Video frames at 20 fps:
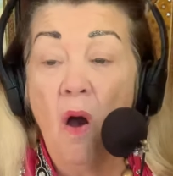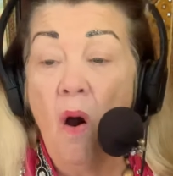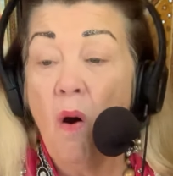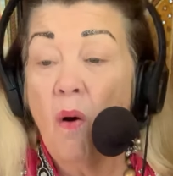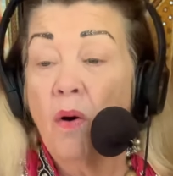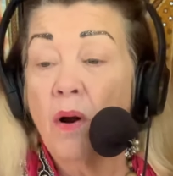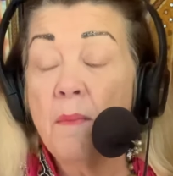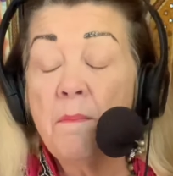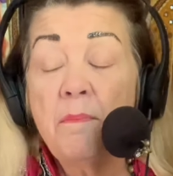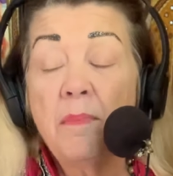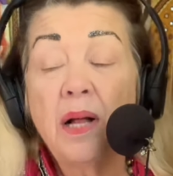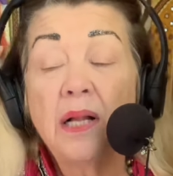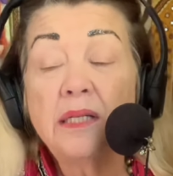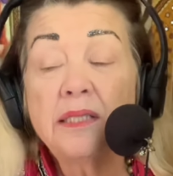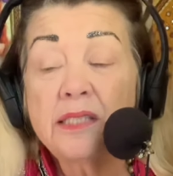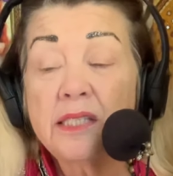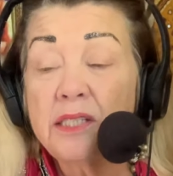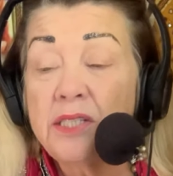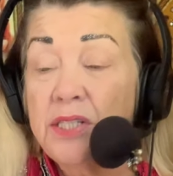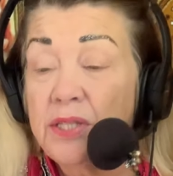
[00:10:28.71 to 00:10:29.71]
or a
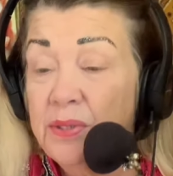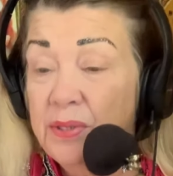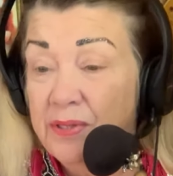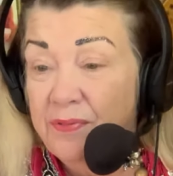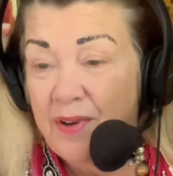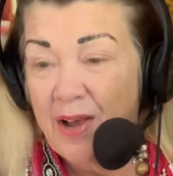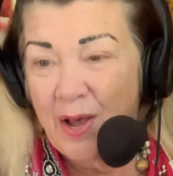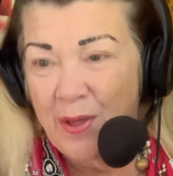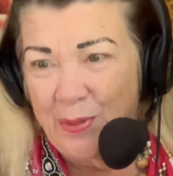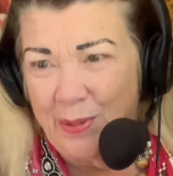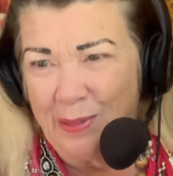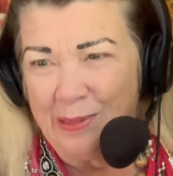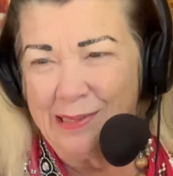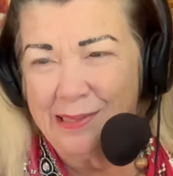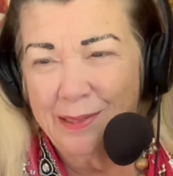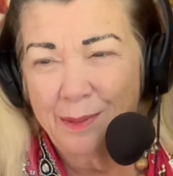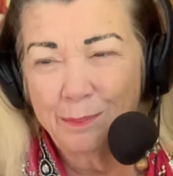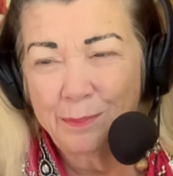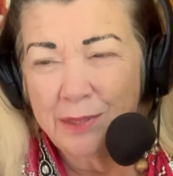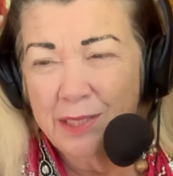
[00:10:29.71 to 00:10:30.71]
multitude of other
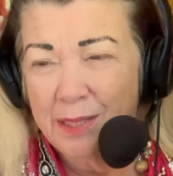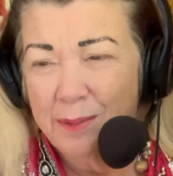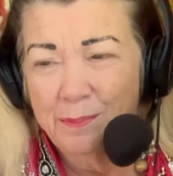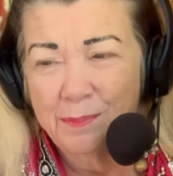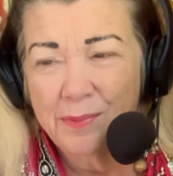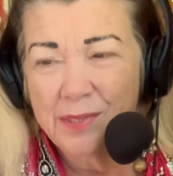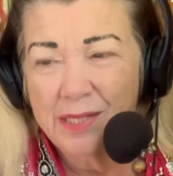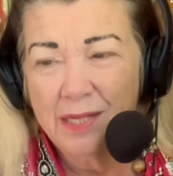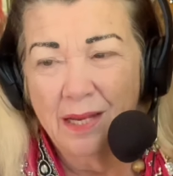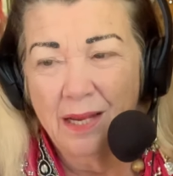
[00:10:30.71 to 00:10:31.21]
symptoms.